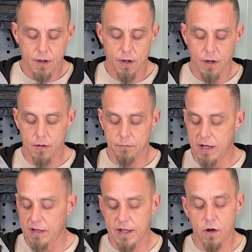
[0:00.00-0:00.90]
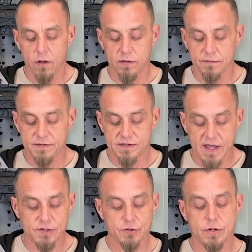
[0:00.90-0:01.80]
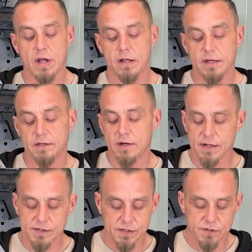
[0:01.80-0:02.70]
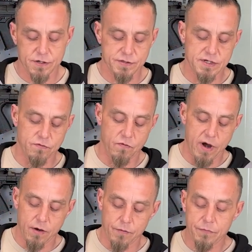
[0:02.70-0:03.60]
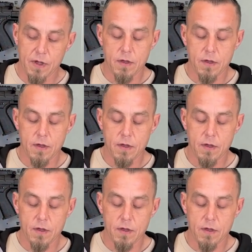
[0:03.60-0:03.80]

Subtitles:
I like all of the texturing. I like the 1913 rail.